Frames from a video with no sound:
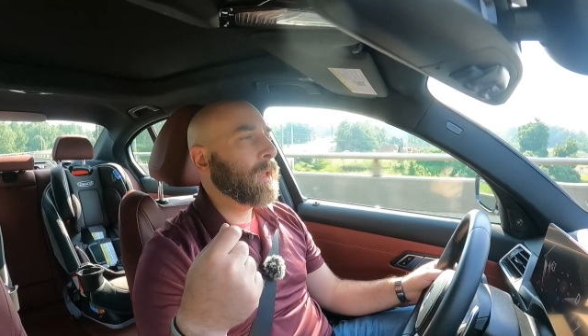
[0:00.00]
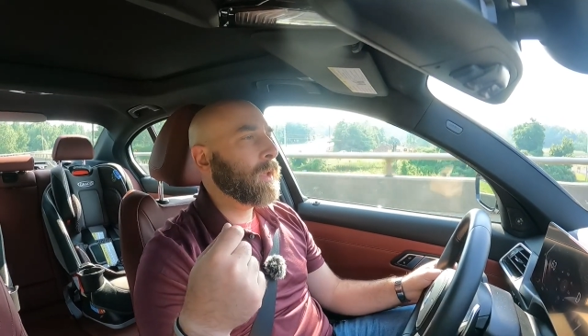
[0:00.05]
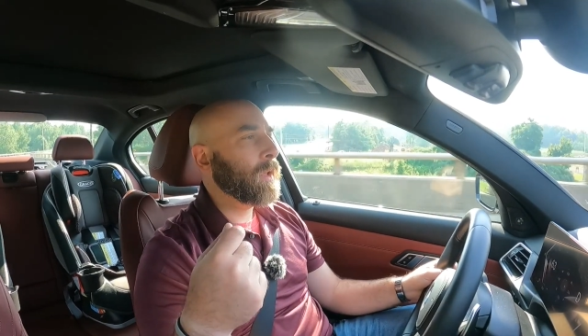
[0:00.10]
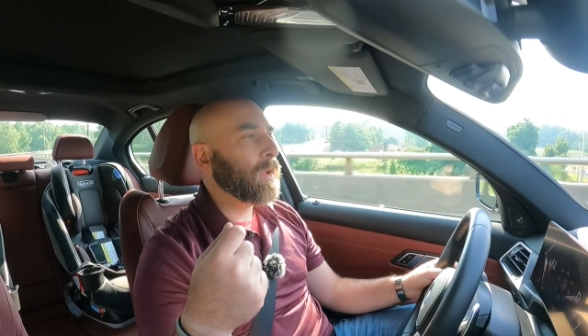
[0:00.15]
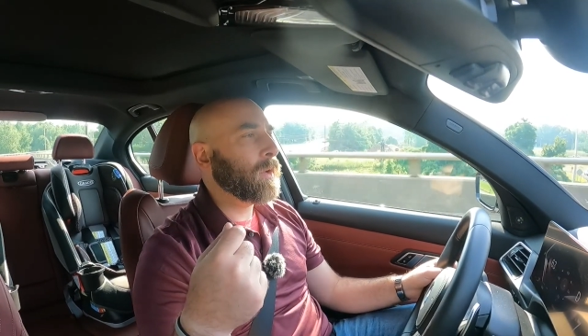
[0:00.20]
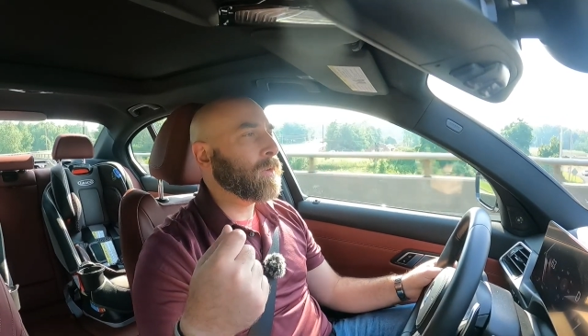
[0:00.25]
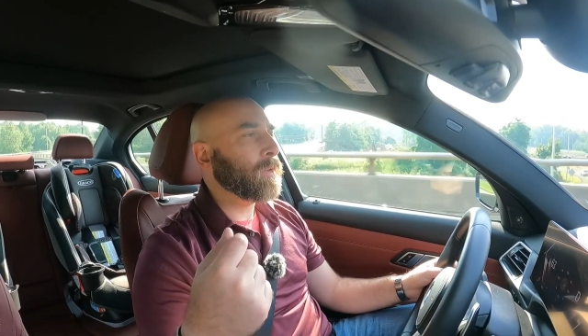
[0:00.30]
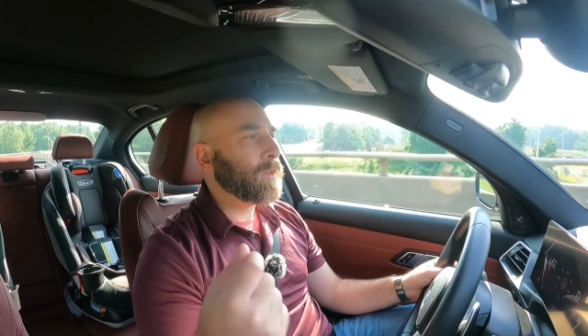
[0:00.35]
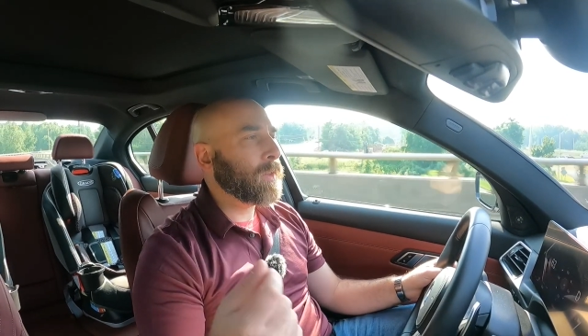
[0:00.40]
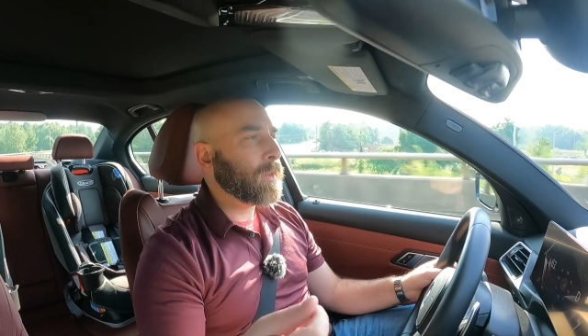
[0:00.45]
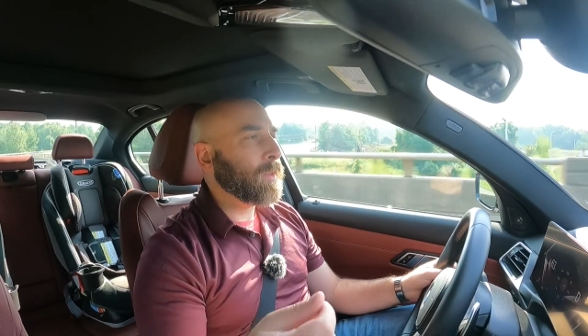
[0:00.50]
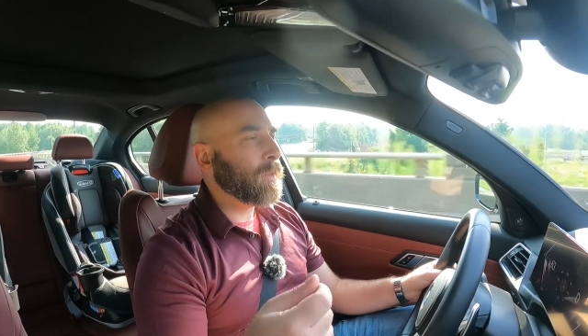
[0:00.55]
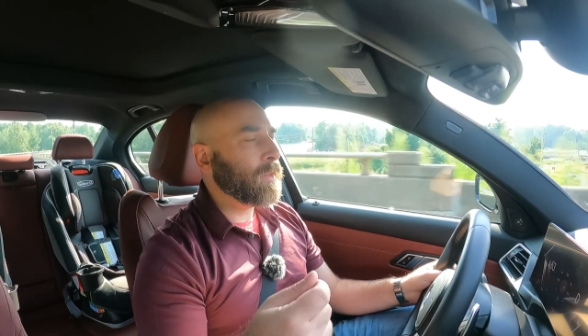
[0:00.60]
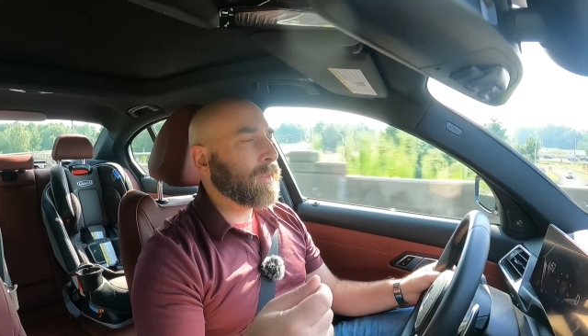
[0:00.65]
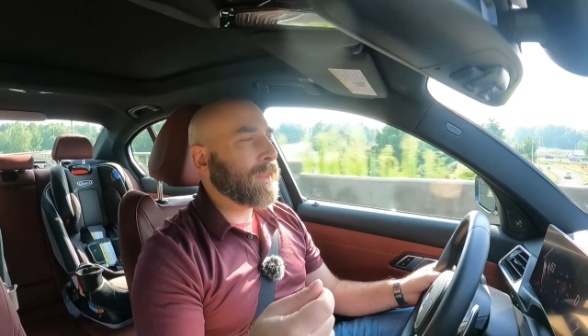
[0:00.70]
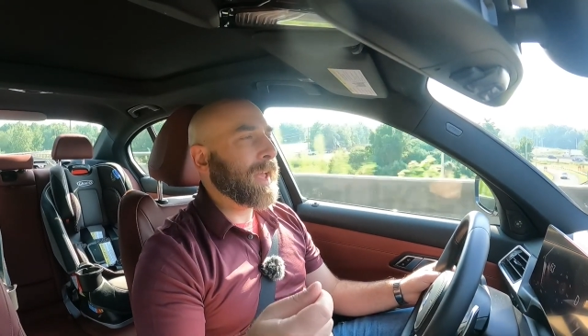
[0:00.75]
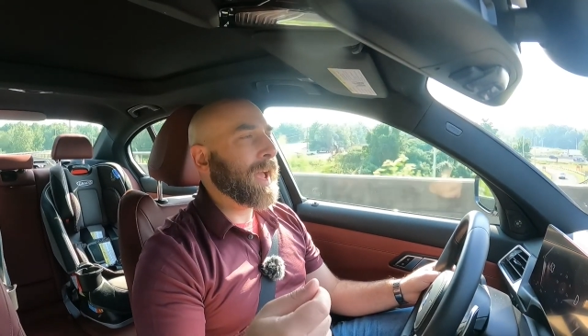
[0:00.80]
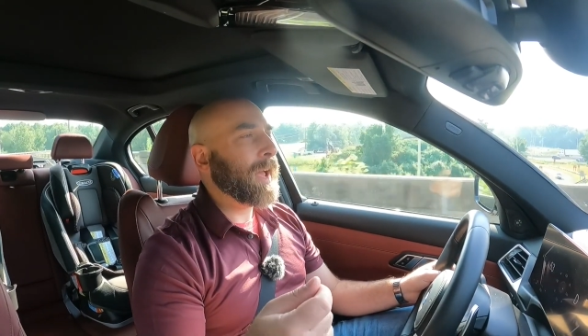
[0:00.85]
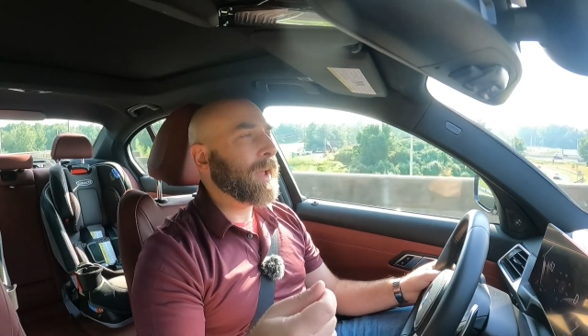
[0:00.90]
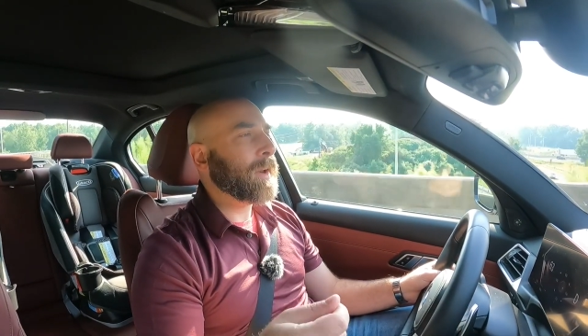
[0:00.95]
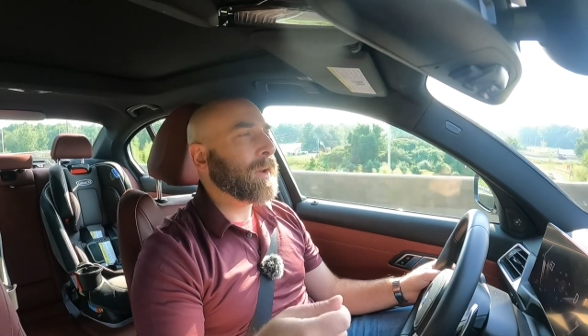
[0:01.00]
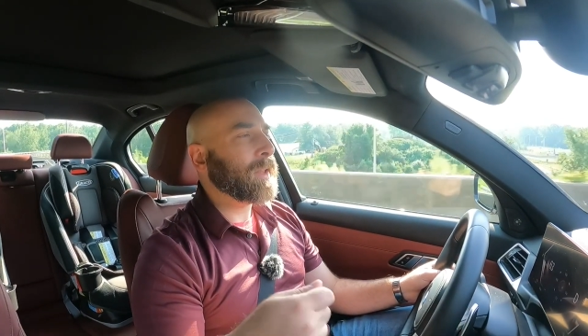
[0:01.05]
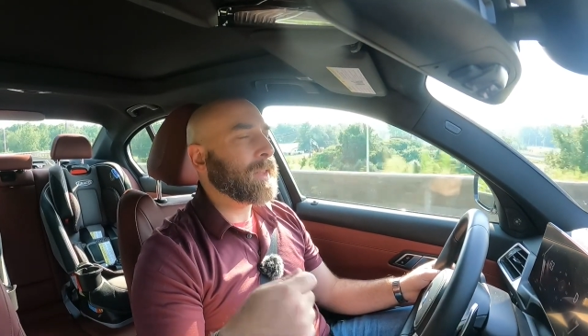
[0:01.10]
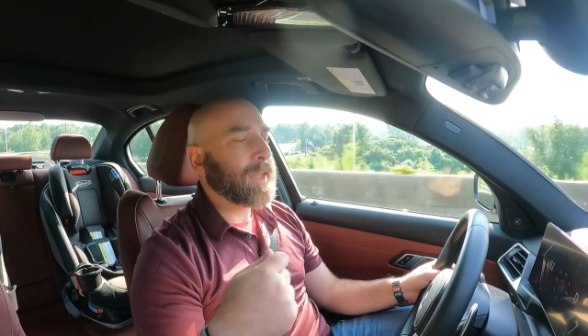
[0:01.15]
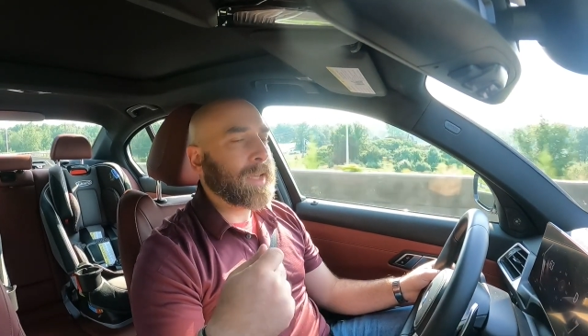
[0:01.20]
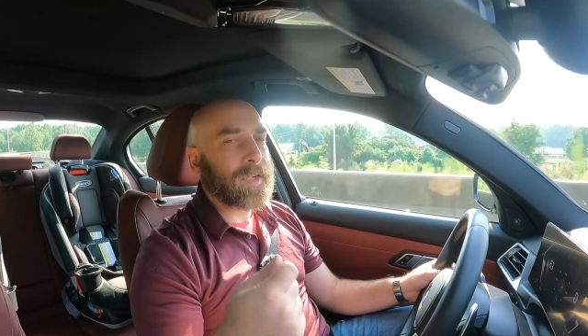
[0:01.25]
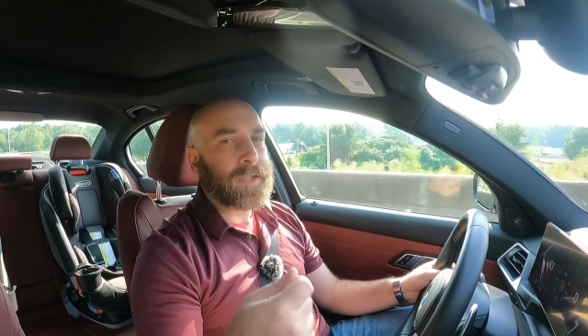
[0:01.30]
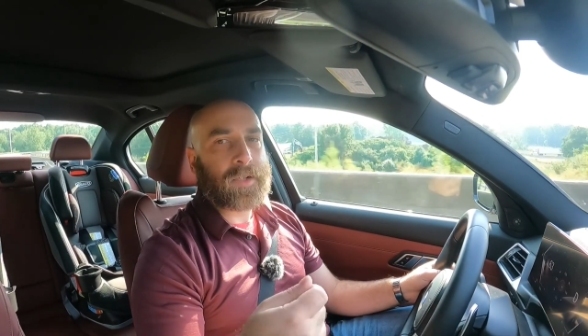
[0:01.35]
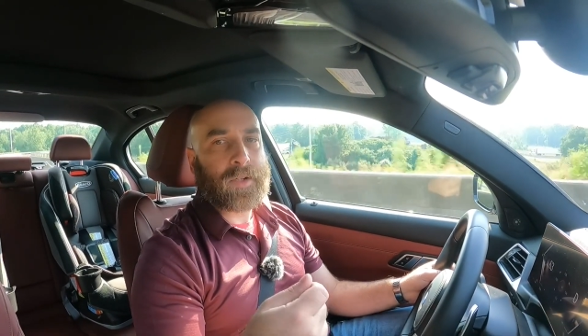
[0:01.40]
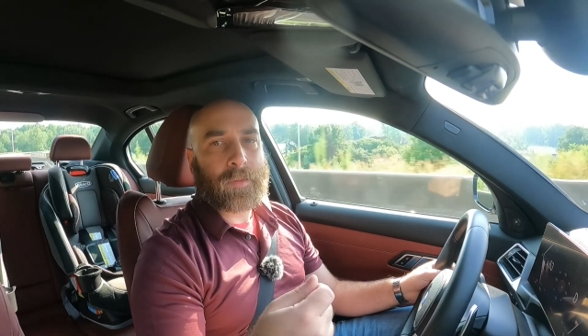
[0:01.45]
you know, that
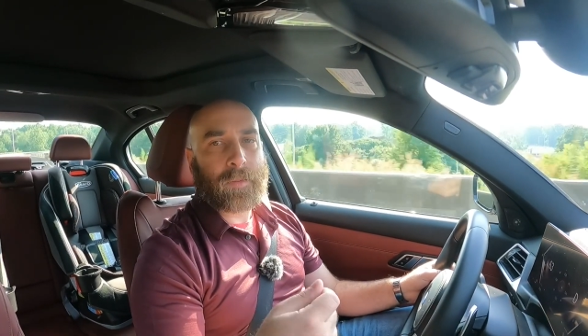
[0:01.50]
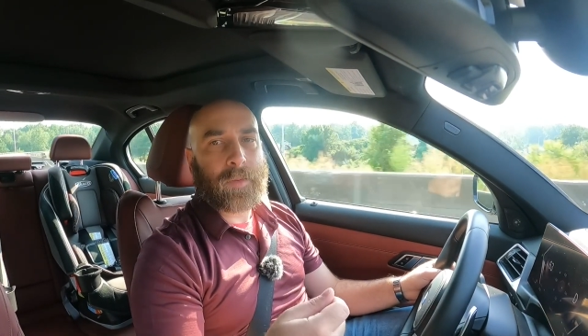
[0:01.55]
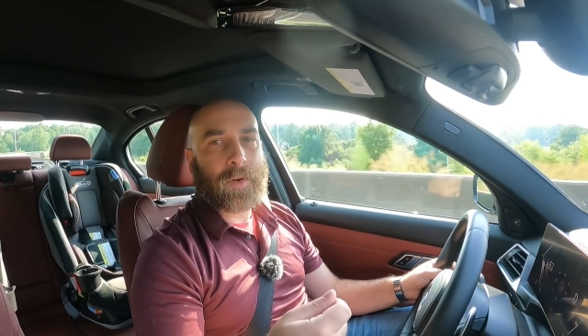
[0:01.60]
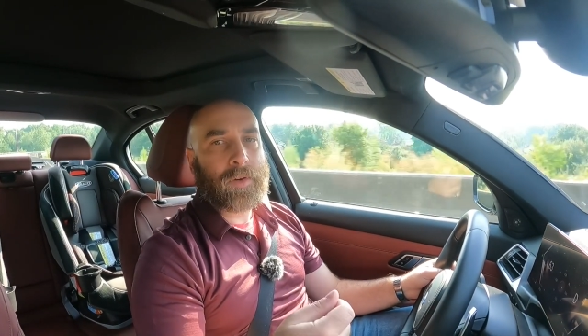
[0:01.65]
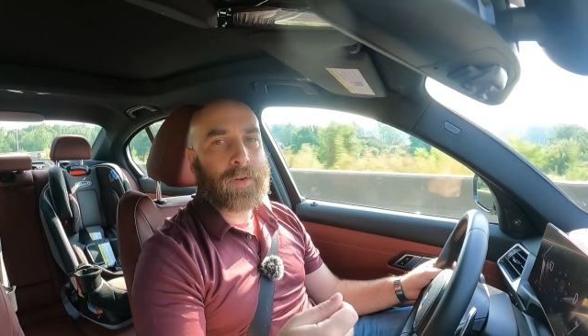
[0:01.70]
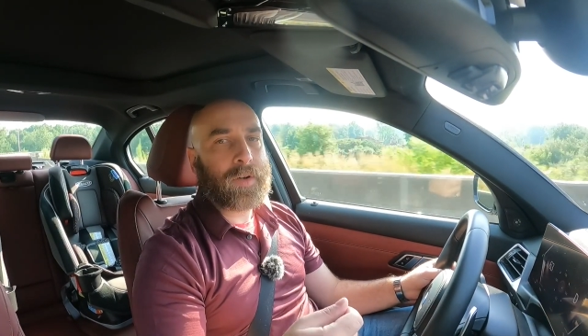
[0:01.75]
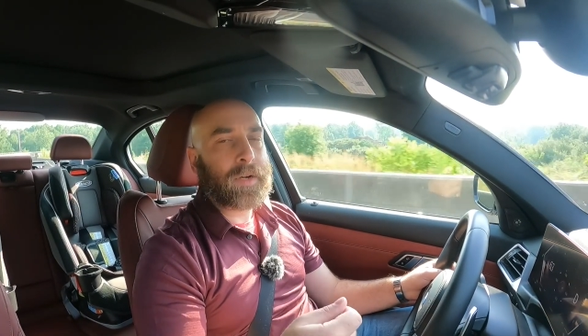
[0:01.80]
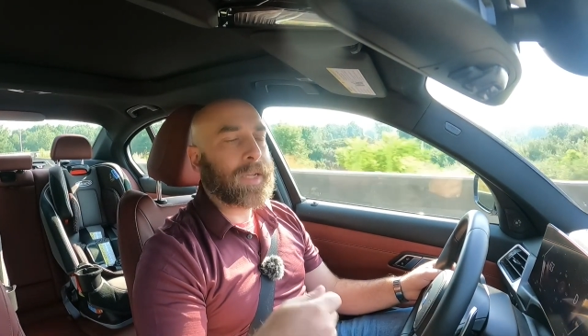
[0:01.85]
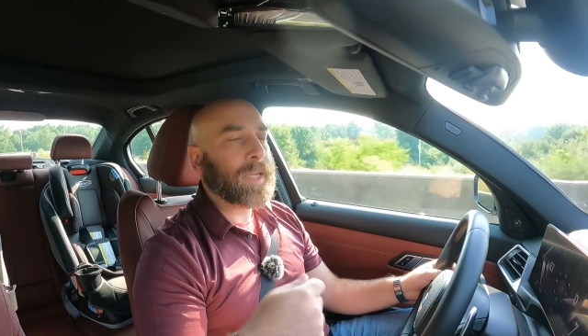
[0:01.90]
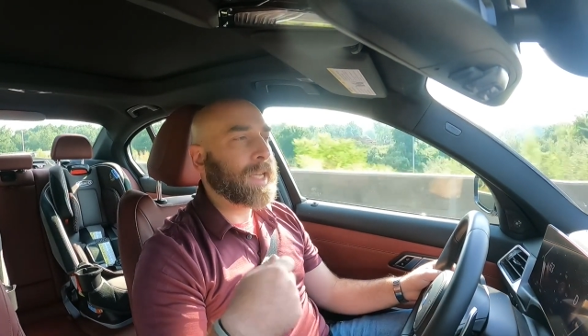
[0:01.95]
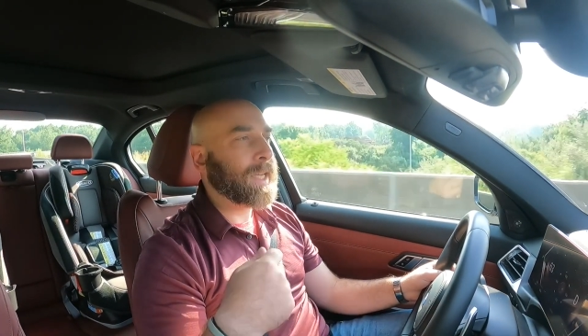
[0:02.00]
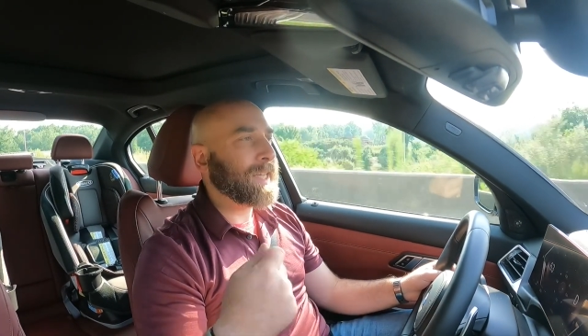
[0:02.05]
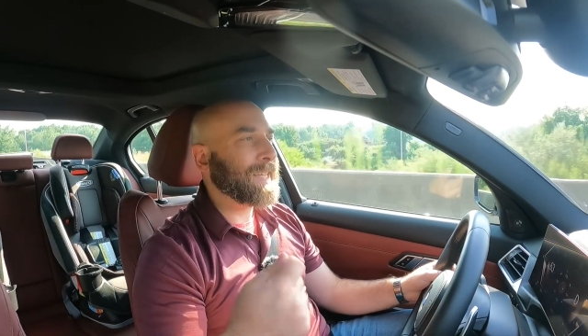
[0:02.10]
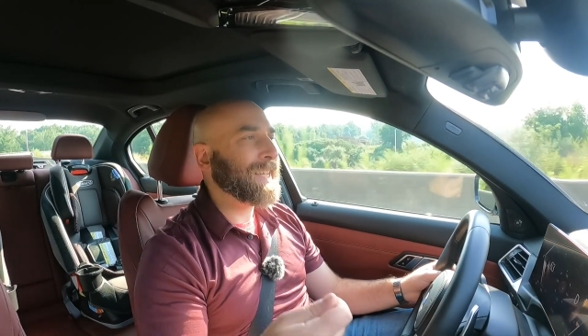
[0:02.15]
electric motor can